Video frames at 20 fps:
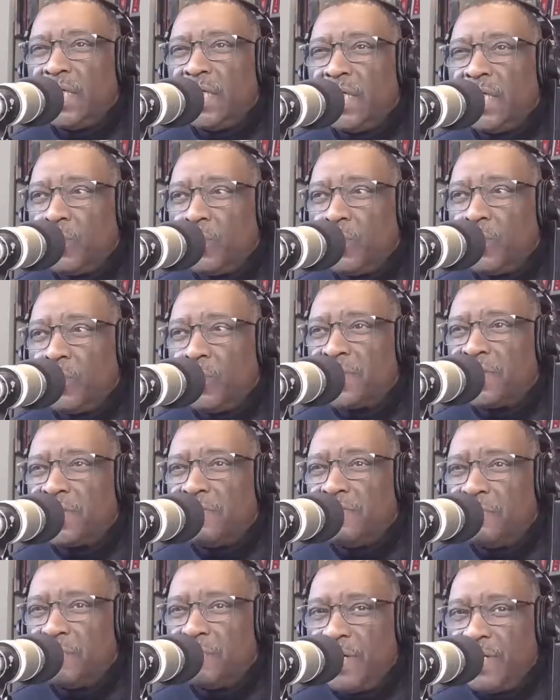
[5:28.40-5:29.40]
with this
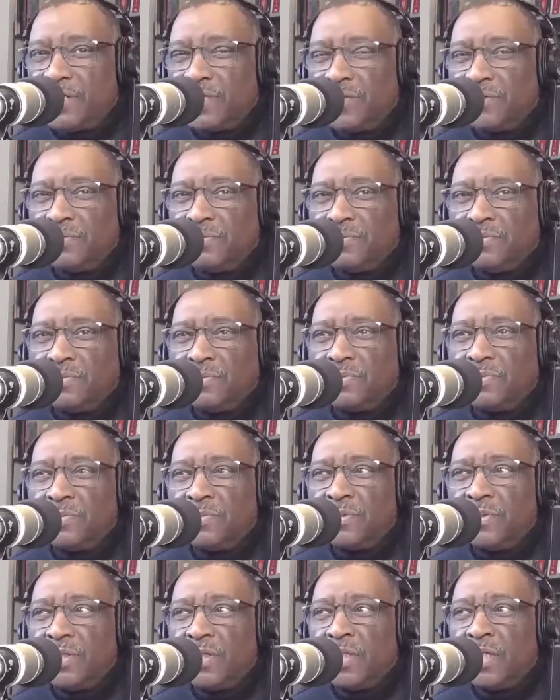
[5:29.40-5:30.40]
information,
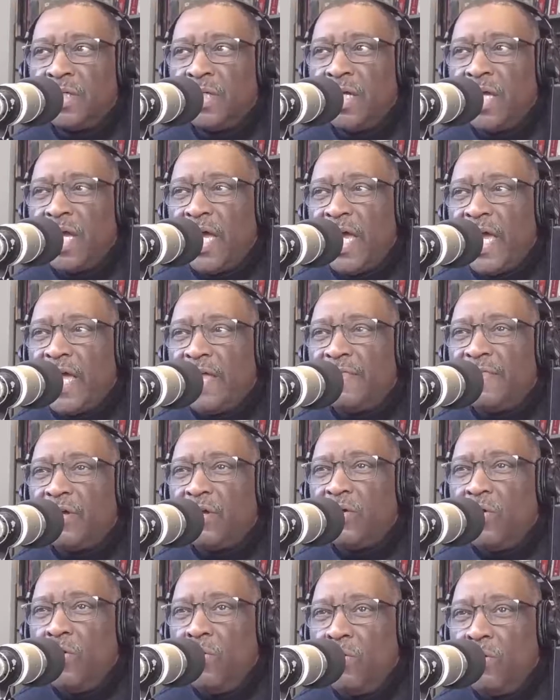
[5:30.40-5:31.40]
and
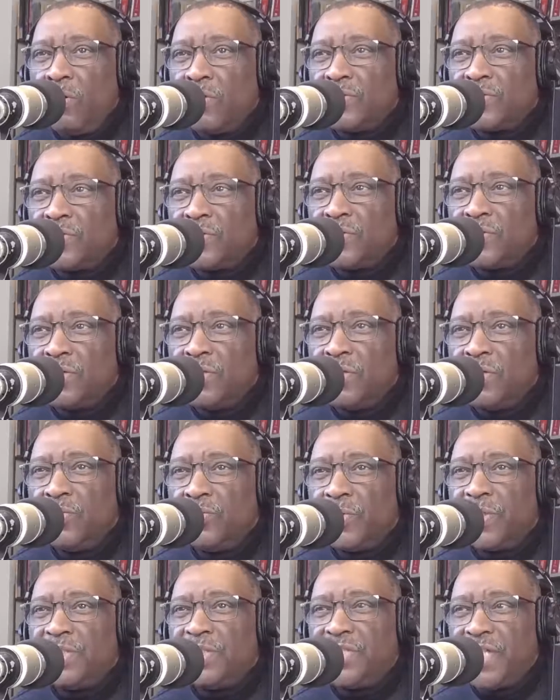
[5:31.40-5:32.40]
the courts
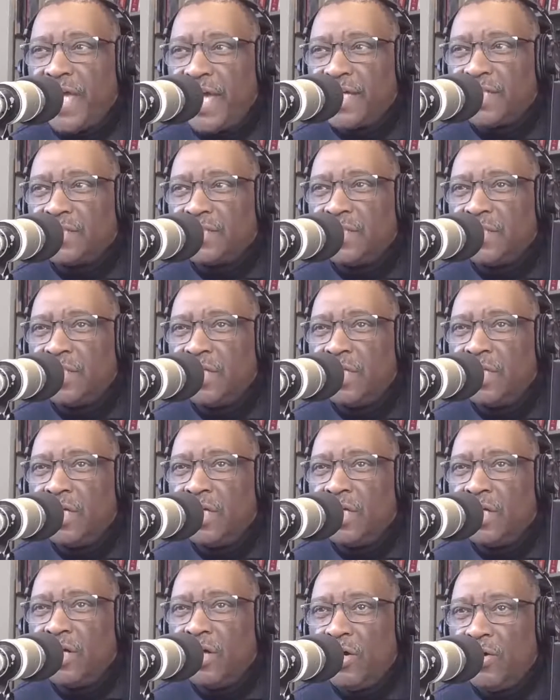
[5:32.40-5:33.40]
reject
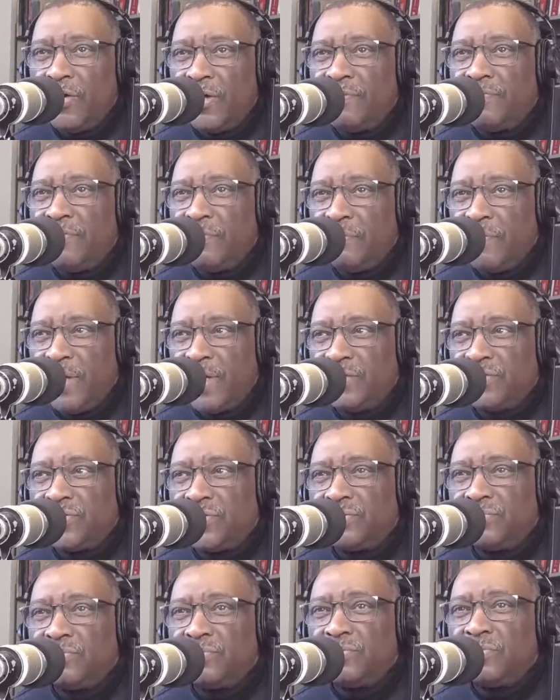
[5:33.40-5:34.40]
her
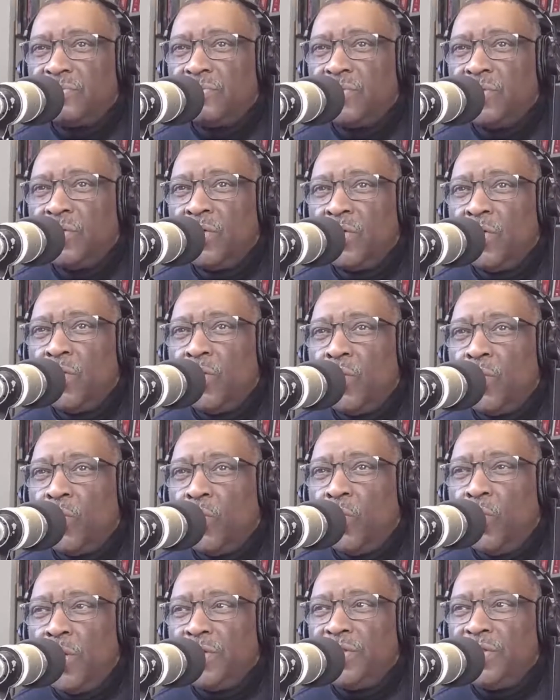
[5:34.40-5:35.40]
information,
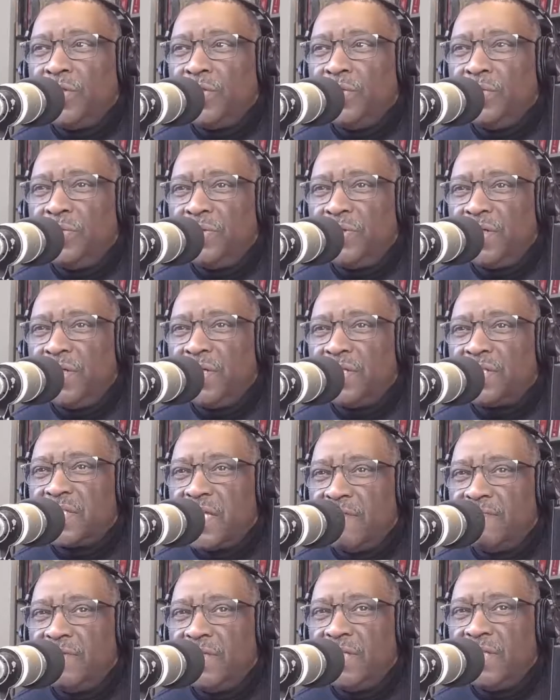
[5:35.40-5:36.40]
what do you think
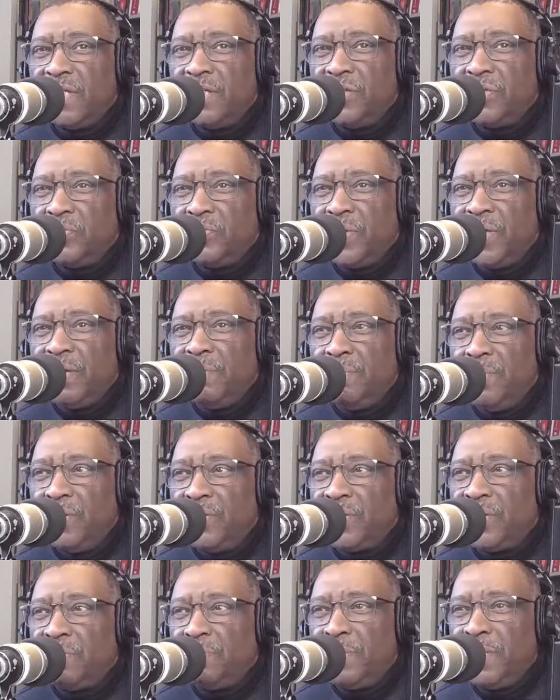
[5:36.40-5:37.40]
73
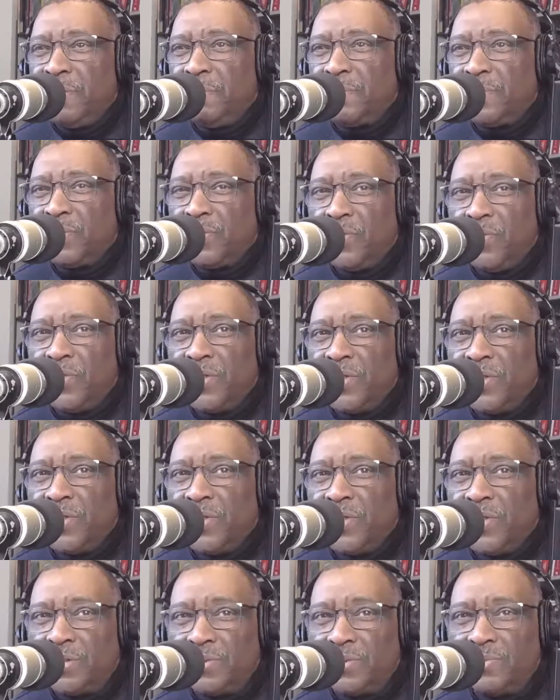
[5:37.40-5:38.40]
million people are going to
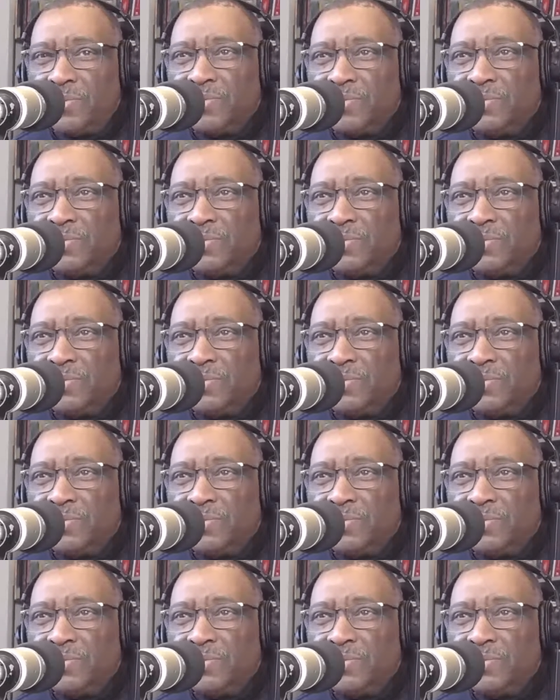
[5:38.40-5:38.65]
do?